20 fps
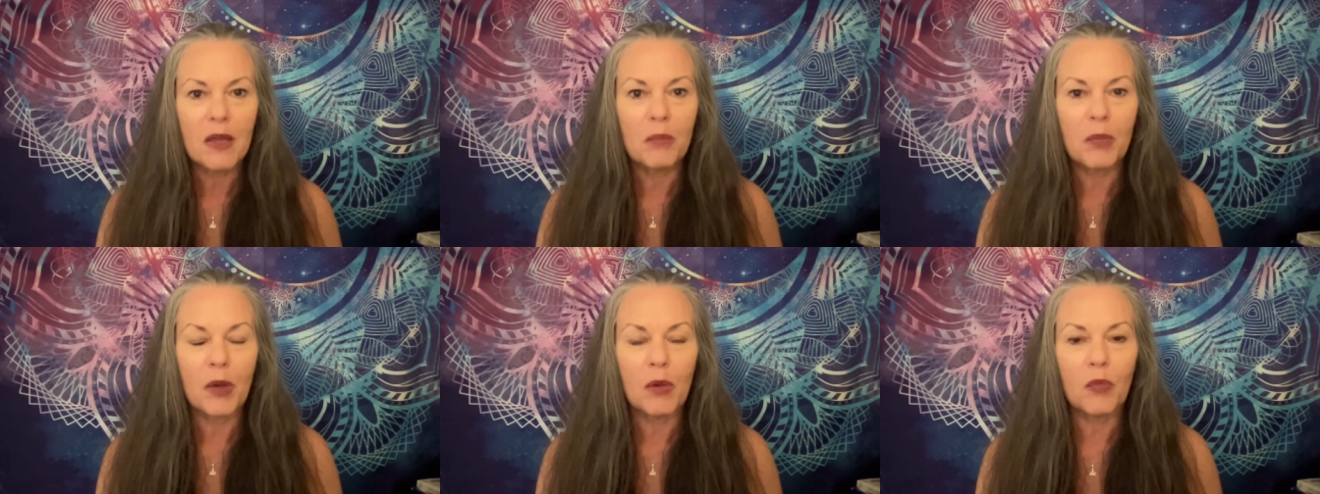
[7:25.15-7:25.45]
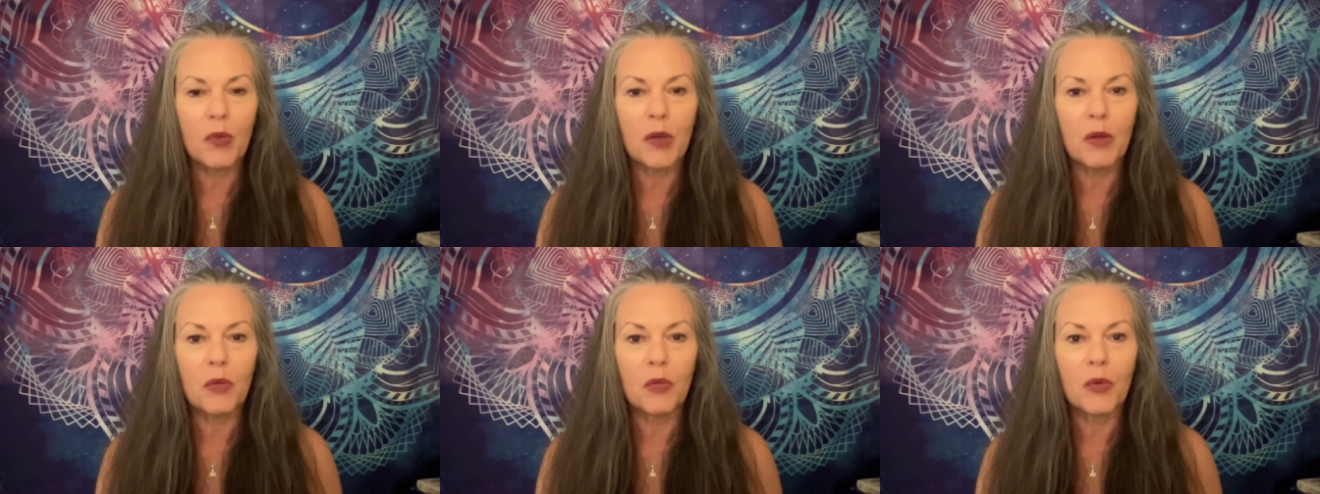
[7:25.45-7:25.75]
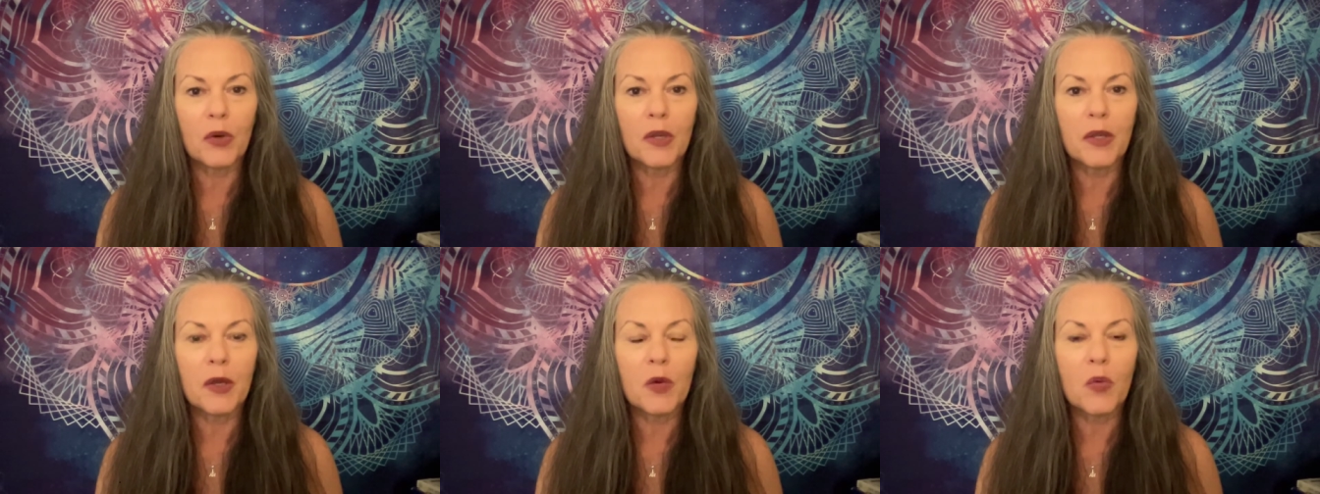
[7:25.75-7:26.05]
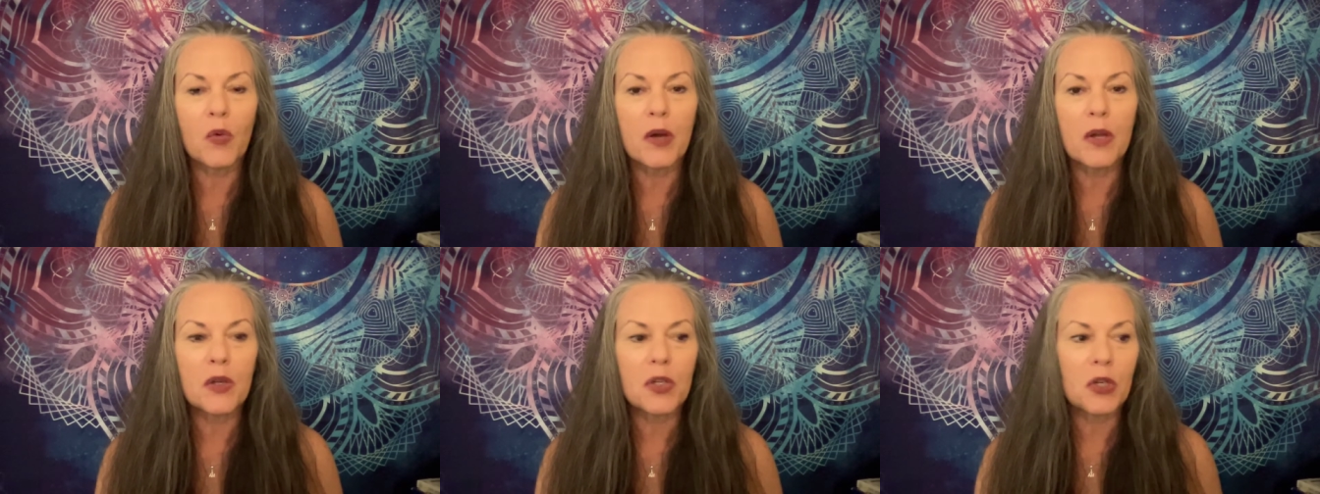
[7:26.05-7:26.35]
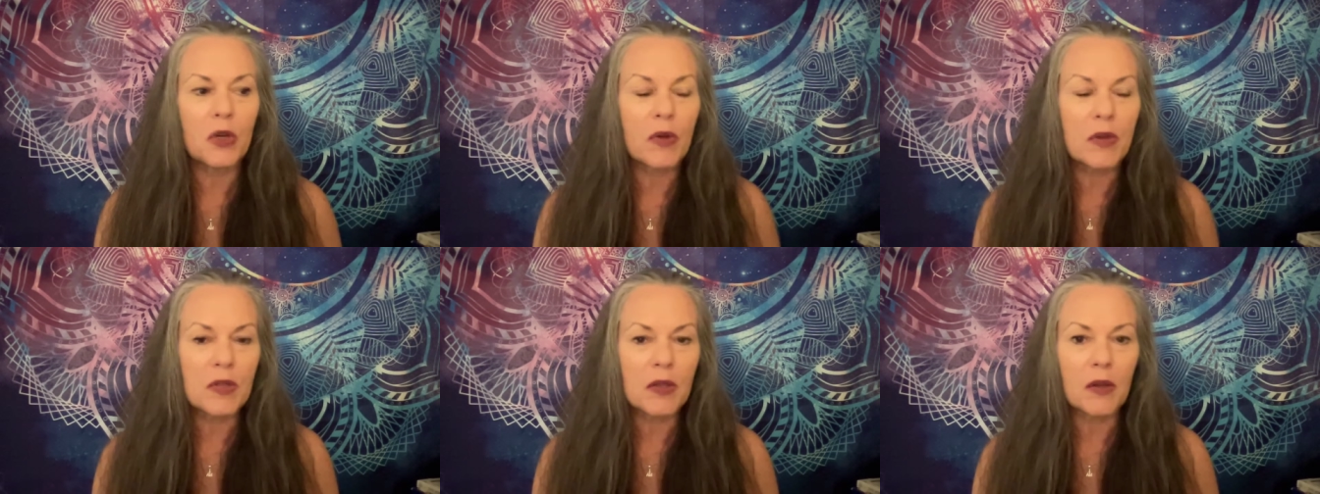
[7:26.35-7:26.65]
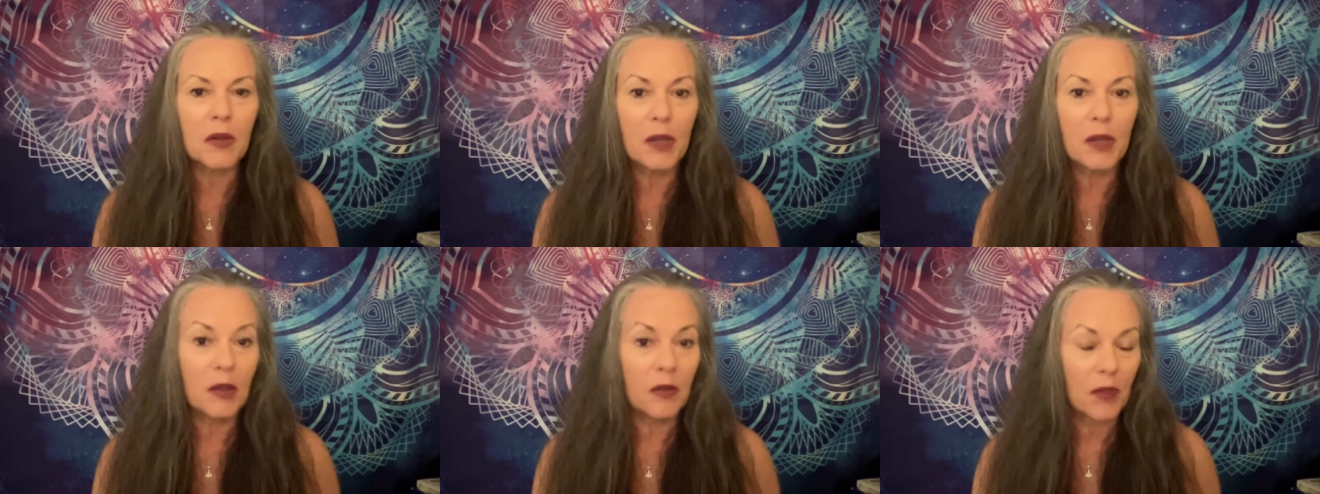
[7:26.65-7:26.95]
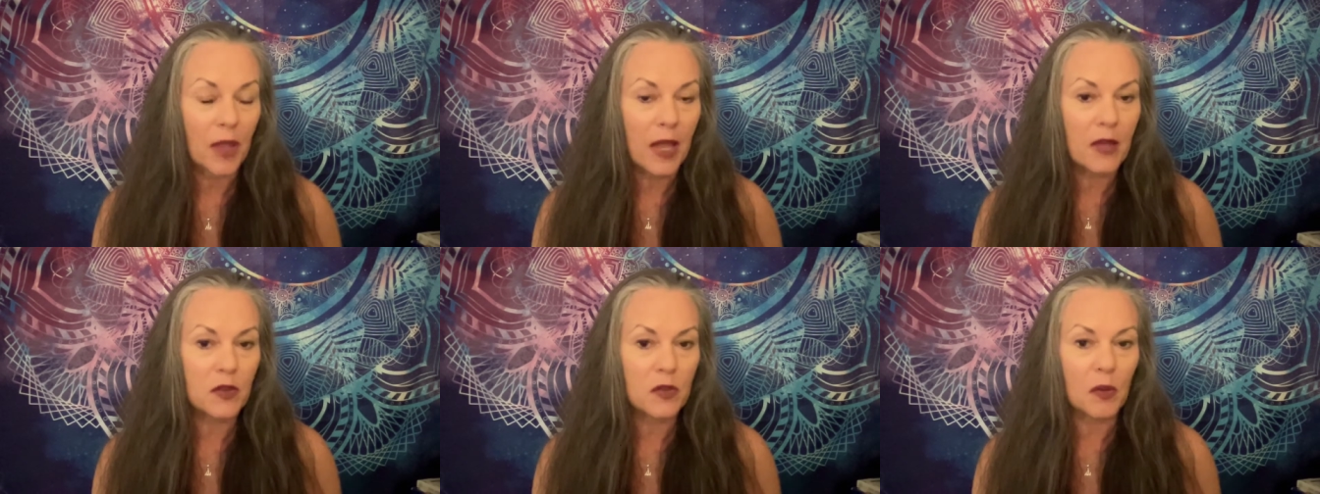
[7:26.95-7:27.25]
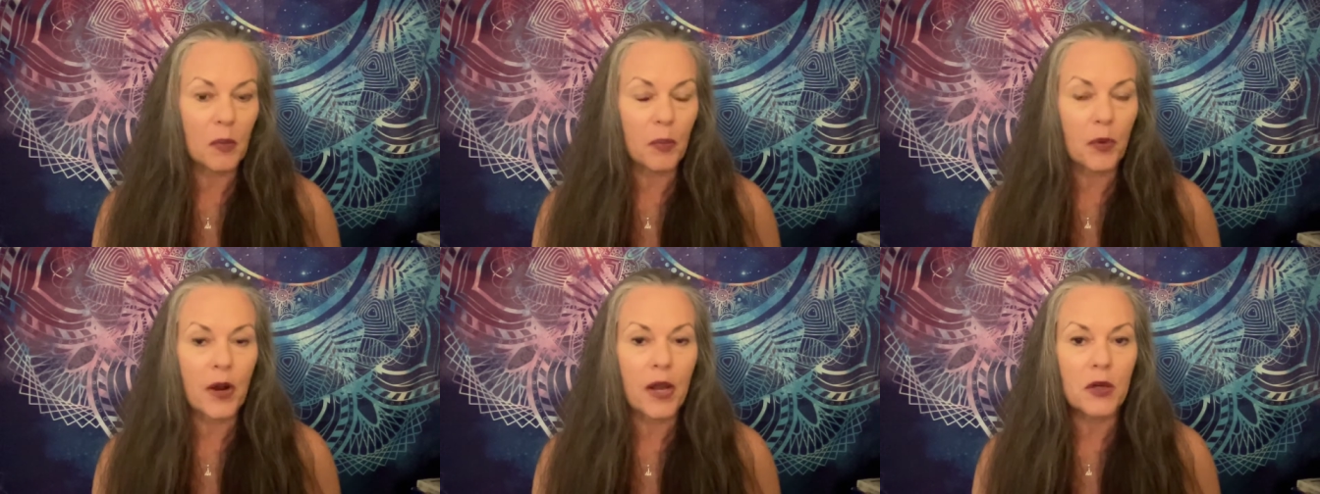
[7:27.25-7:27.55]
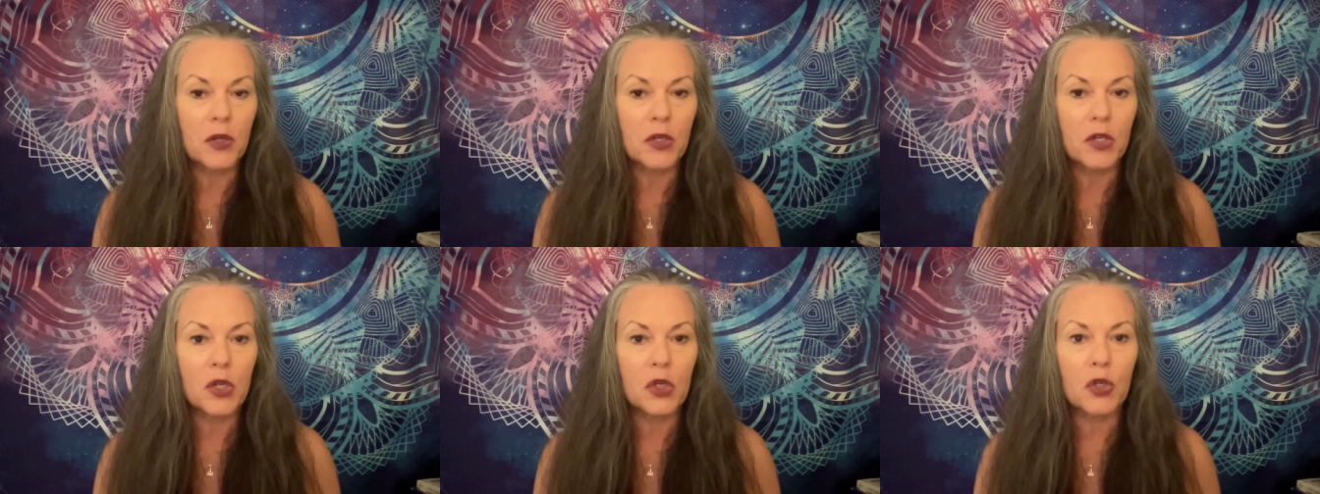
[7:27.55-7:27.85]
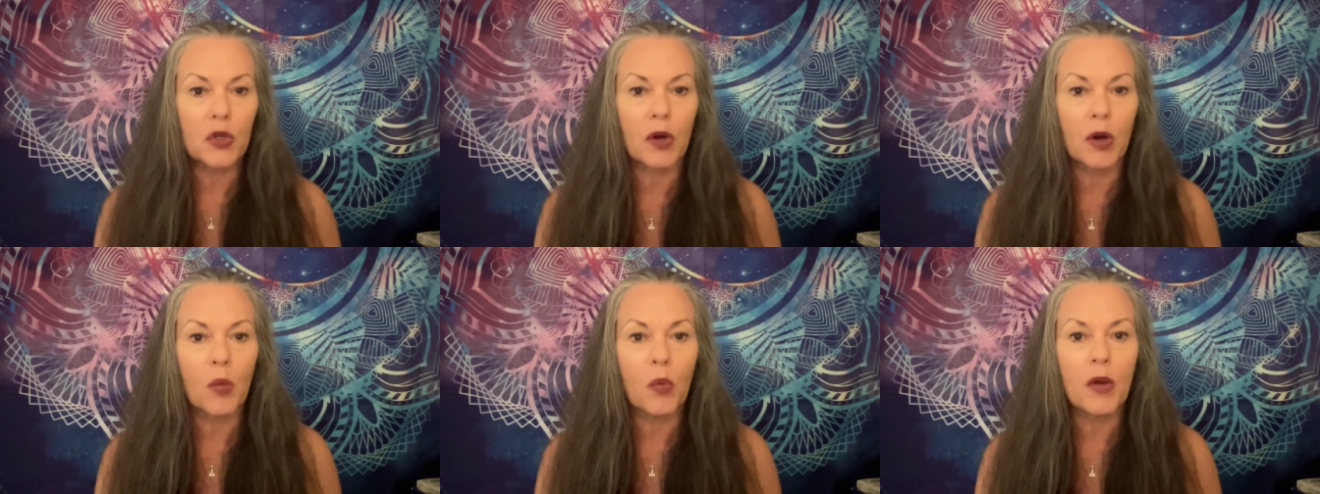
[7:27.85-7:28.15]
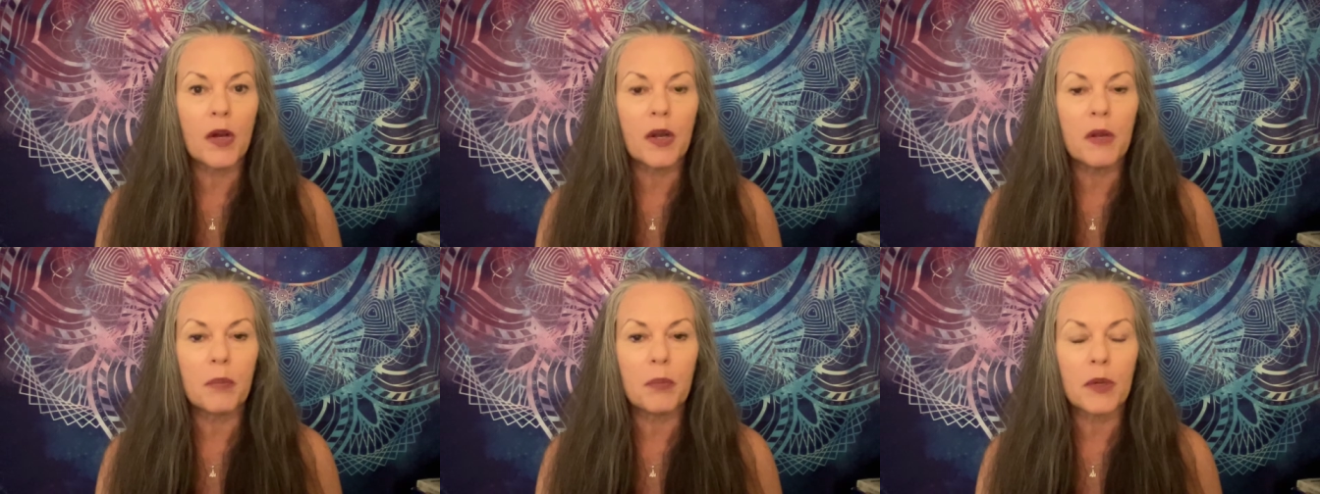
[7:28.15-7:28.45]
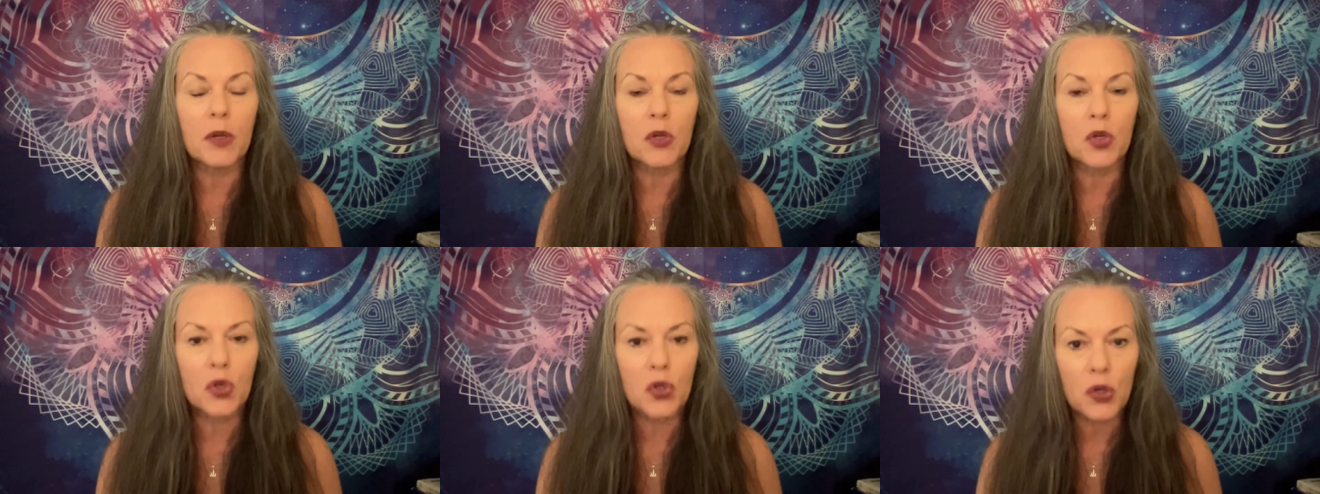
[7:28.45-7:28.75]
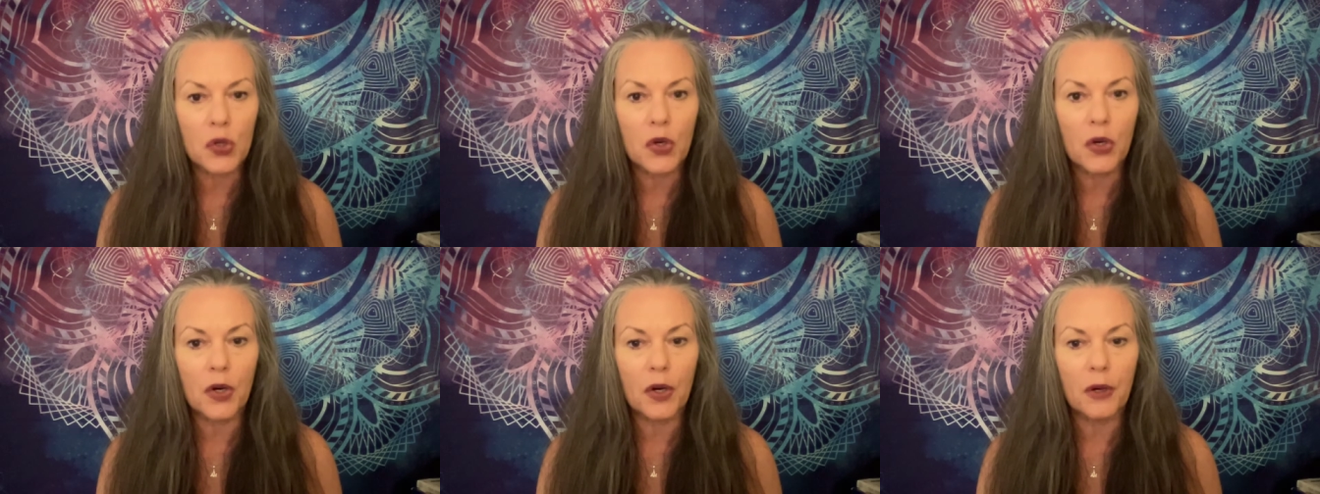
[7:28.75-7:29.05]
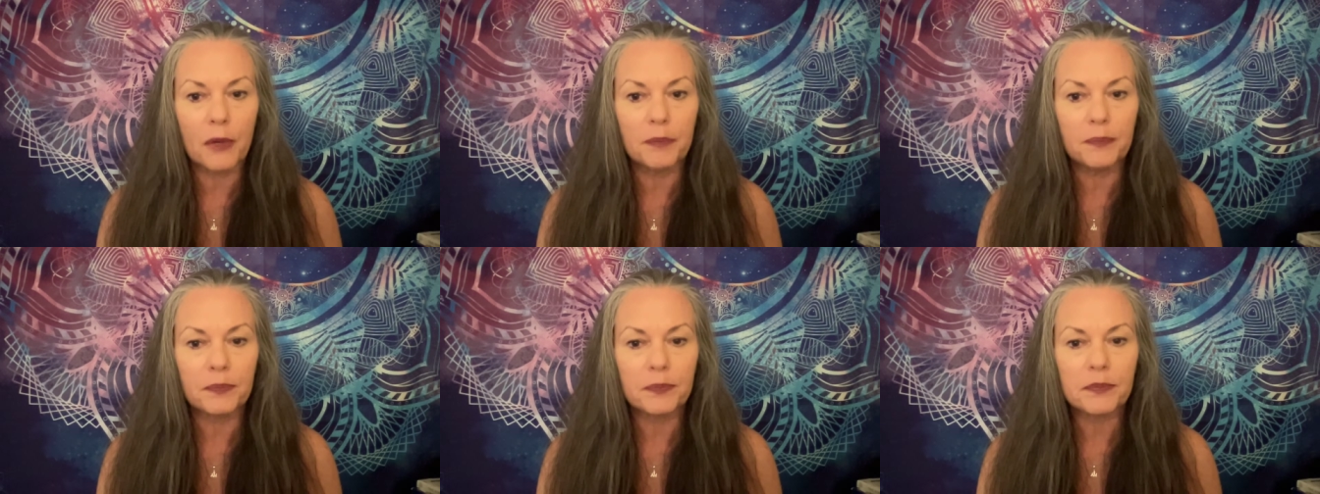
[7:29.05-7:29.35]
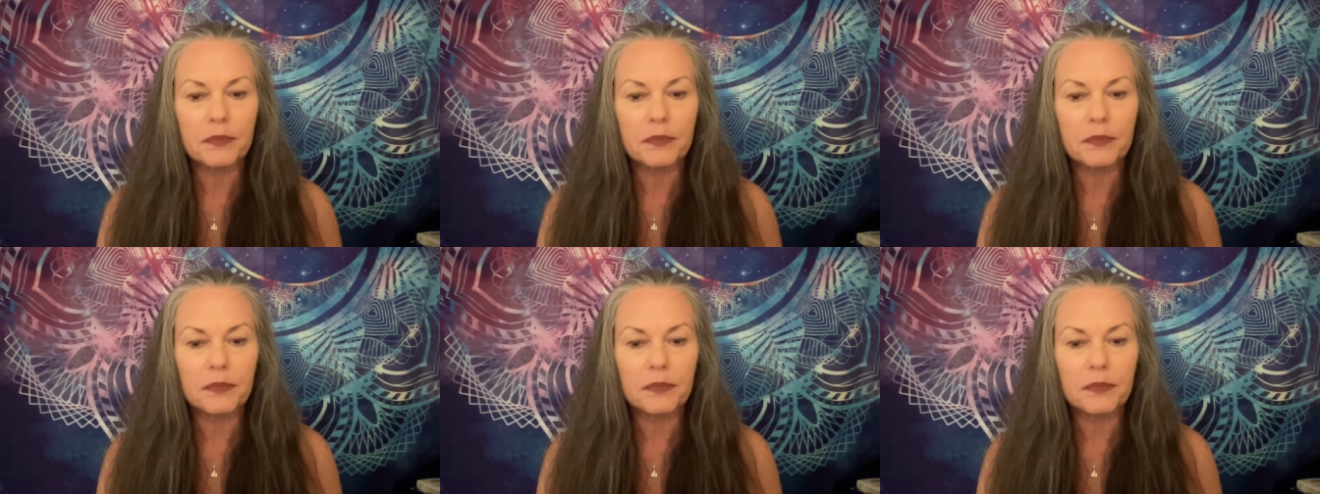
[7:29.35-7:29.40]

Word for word: But we really want to, as a as a practitioner, I want to be sure